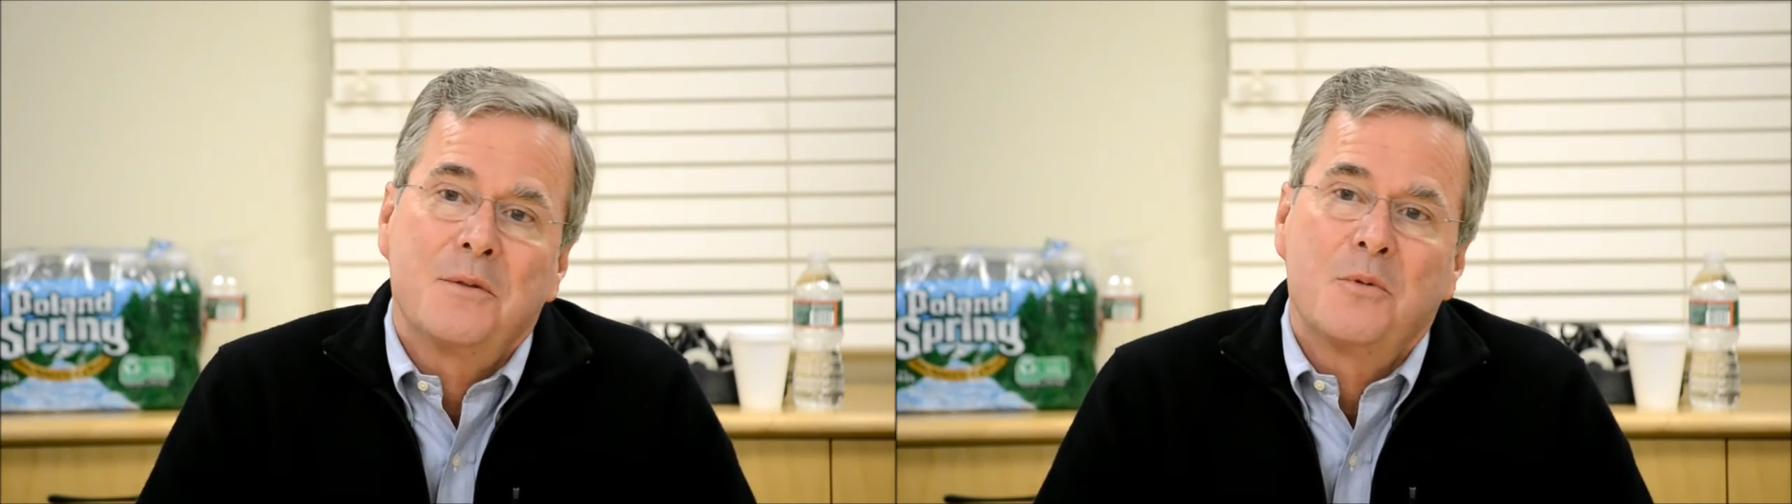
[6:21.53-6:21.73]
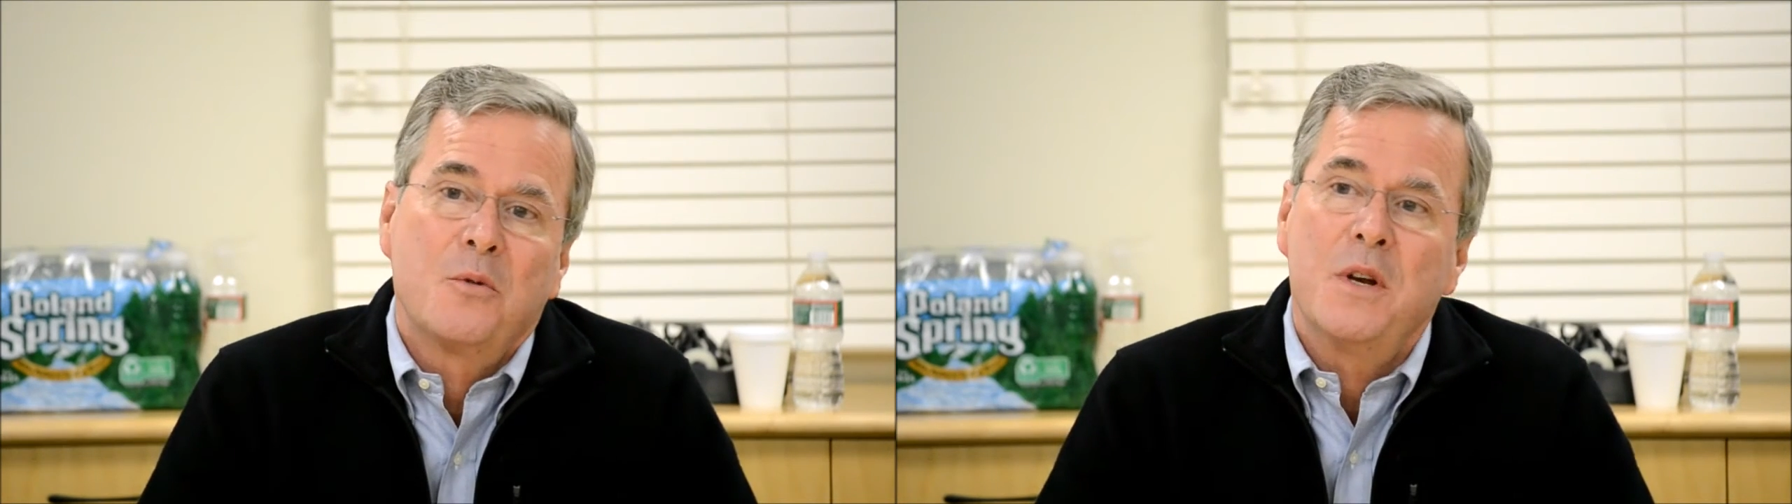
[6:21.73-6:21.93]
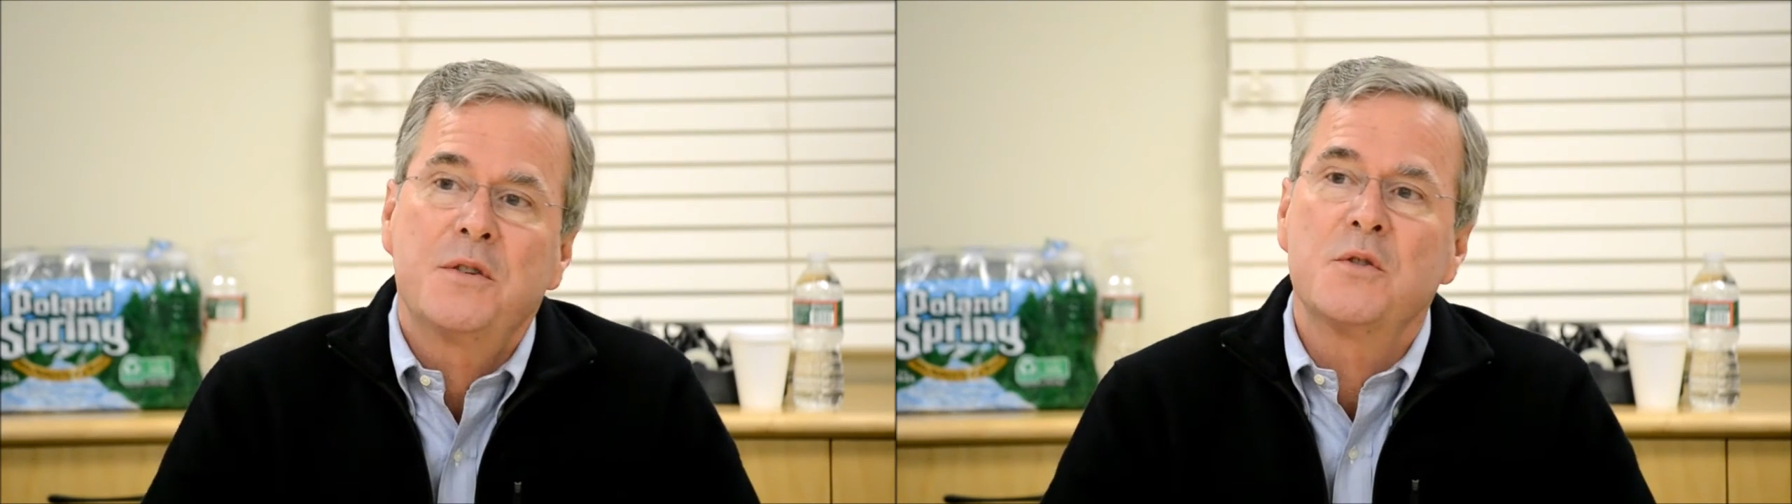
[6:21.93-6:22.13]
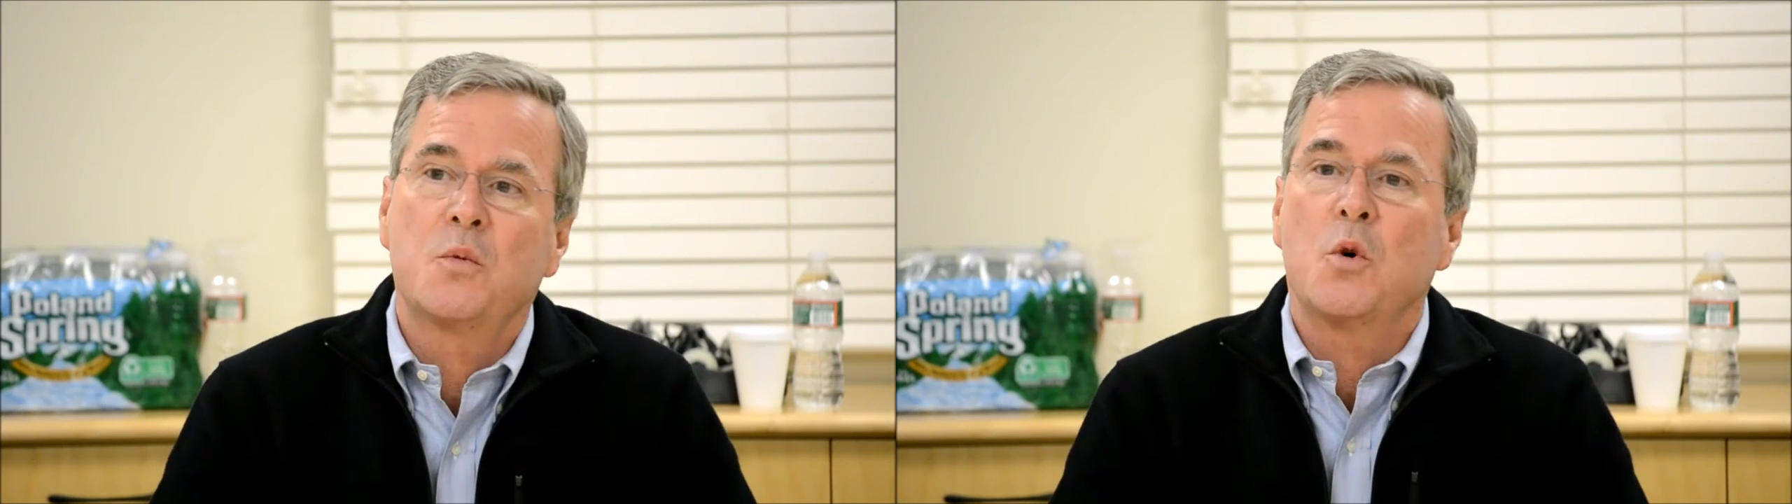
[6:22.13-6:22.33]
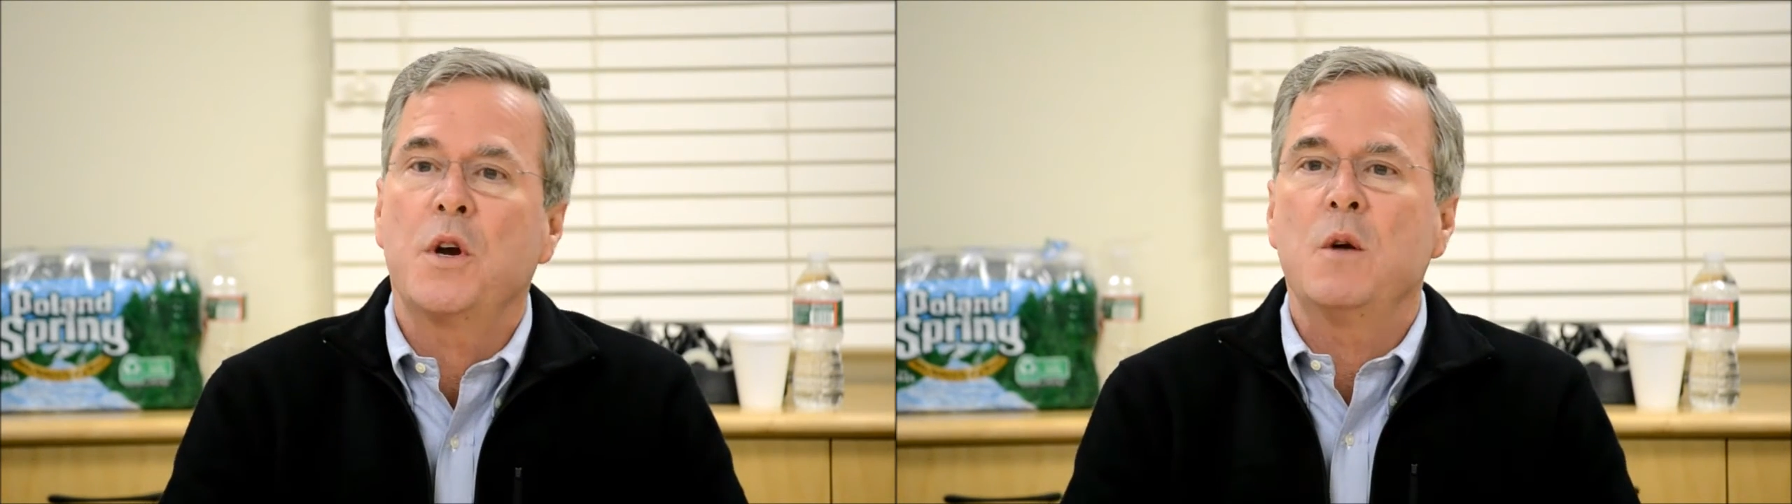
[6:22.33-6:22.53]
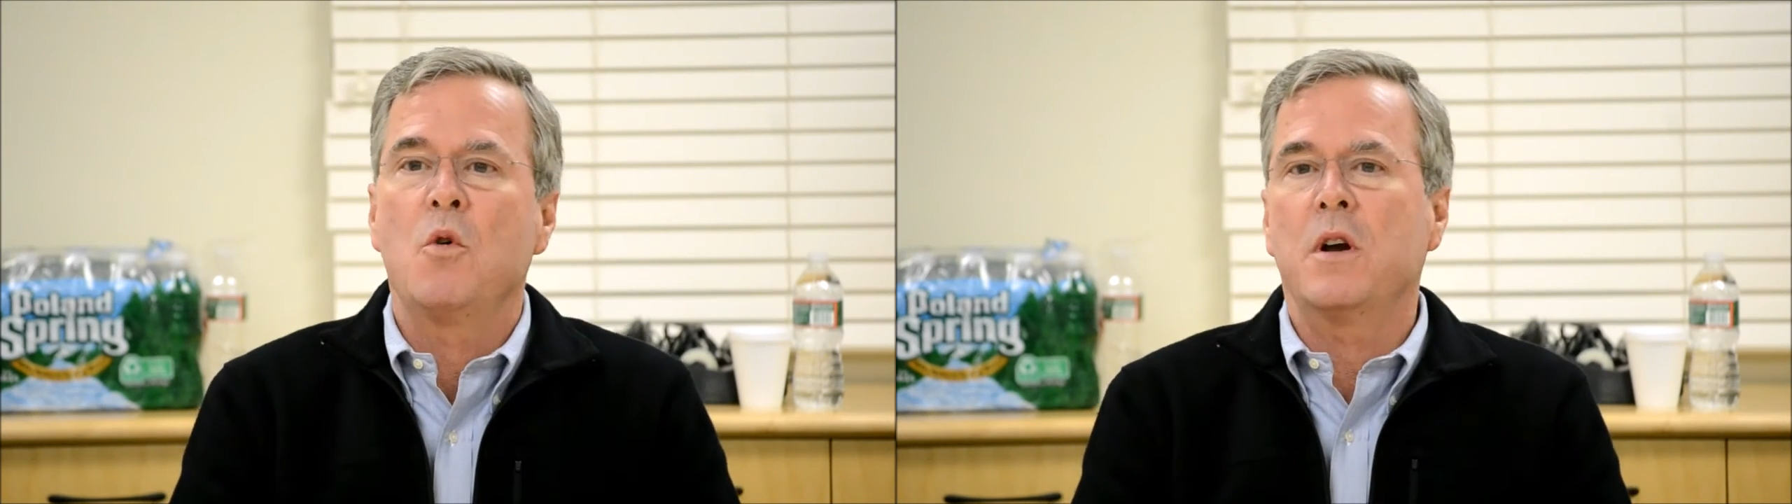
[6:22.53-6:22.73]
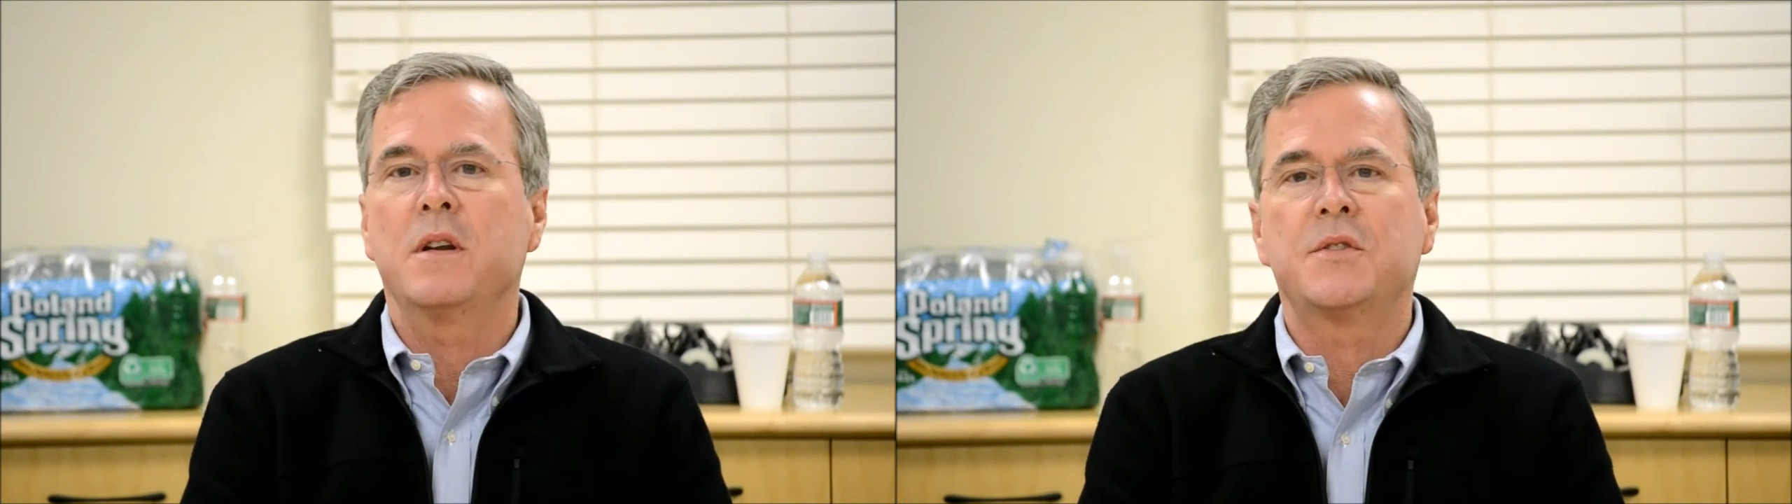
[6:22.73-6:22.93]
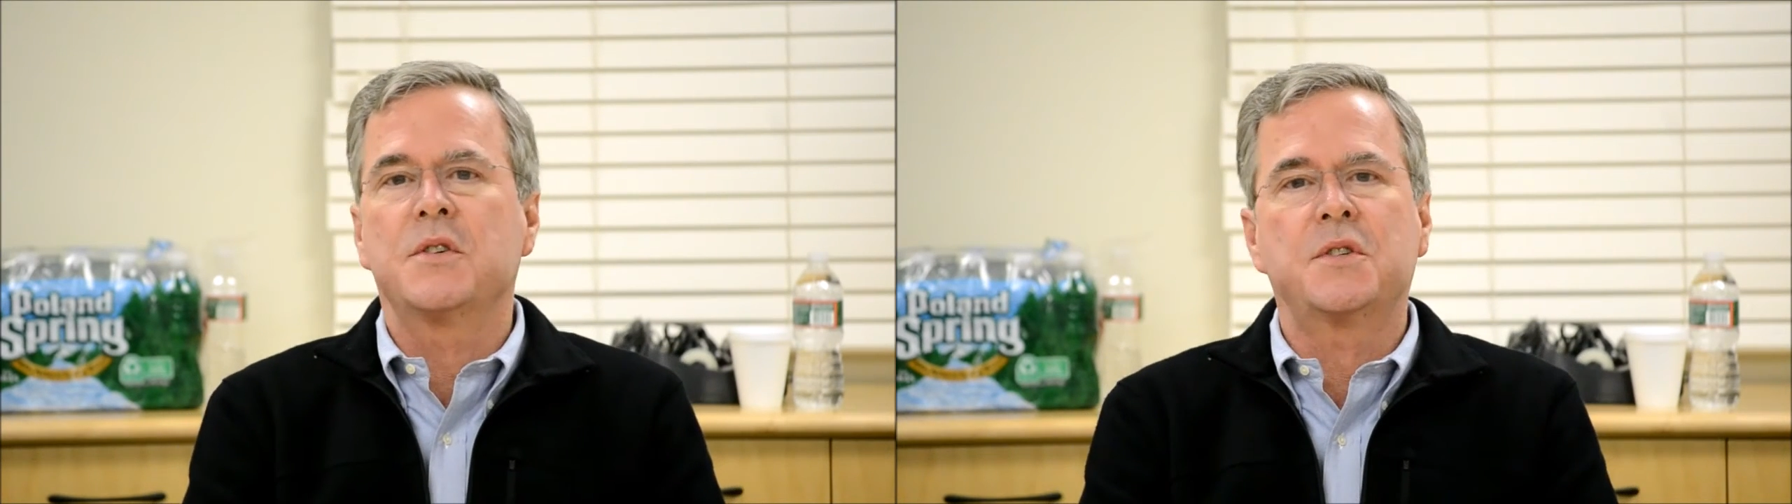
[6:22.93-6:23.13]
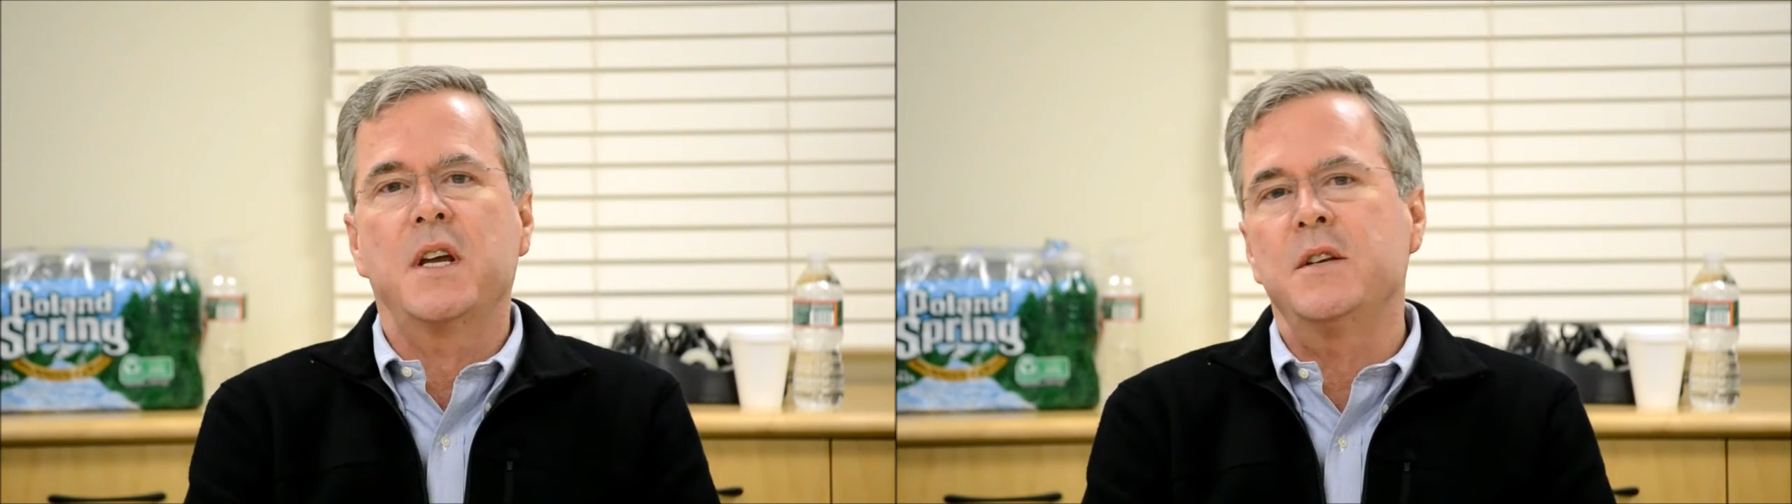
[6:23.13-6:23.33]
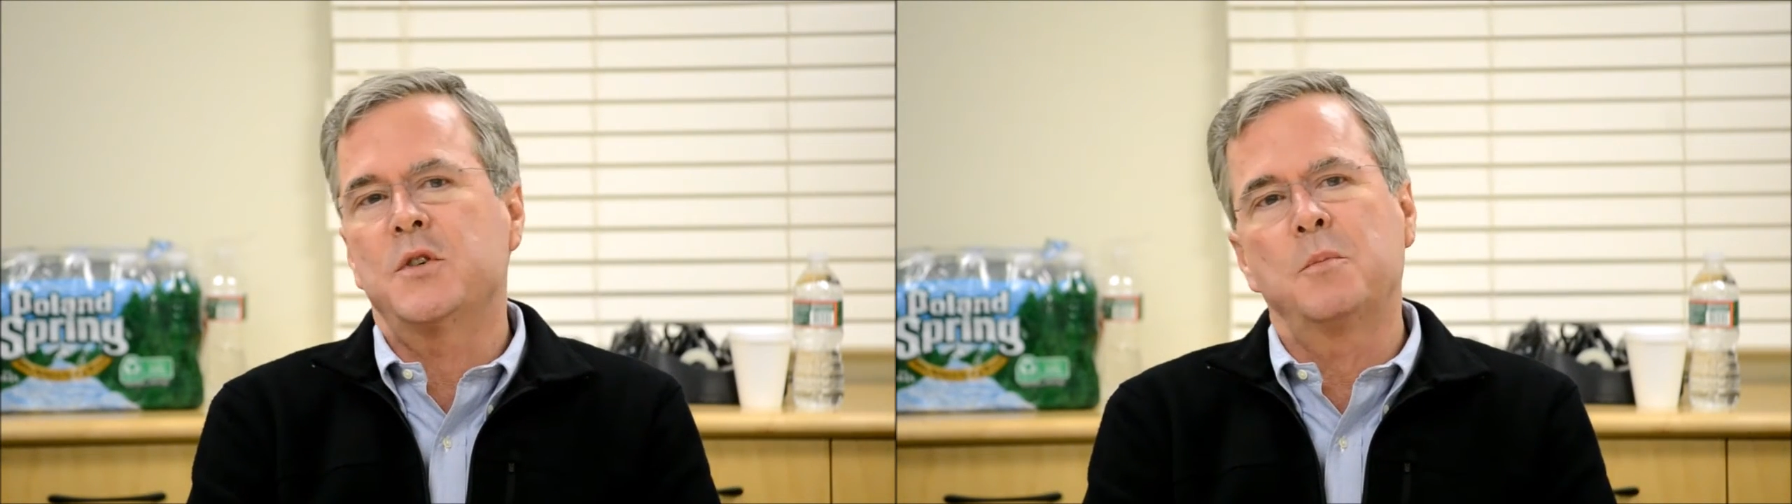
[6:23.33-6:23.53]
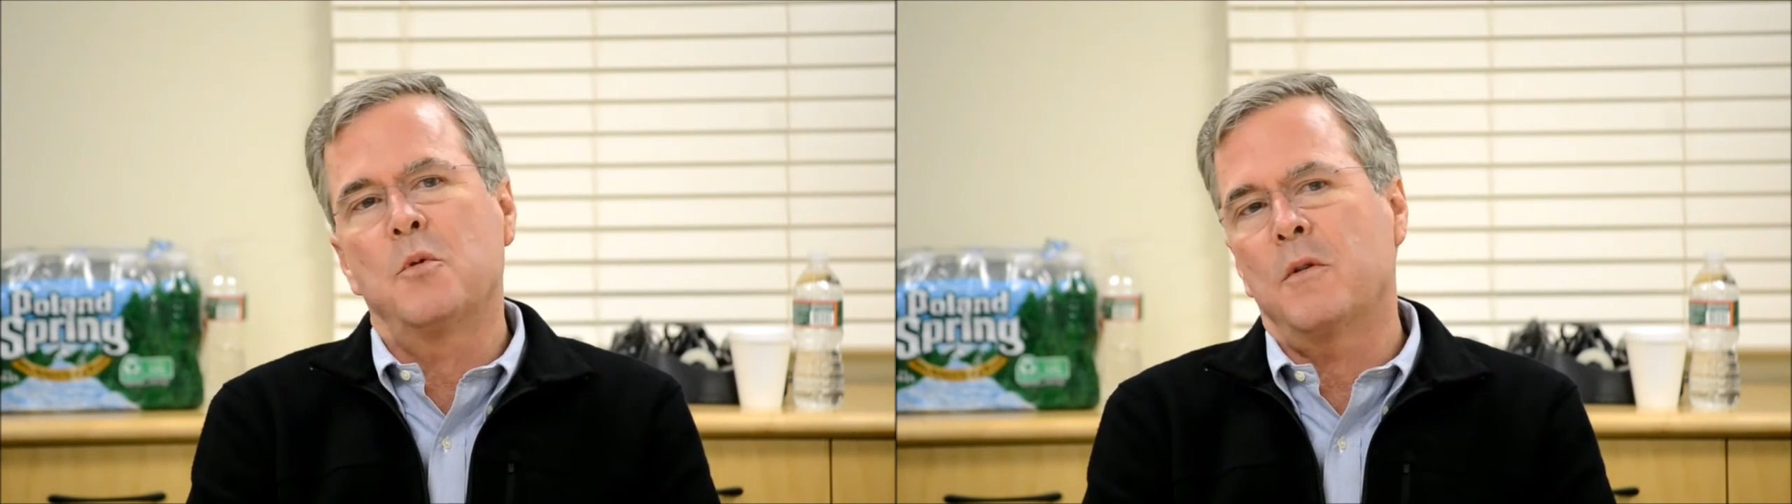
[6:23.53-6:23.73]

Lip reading: The reasons were he wanted to sustain support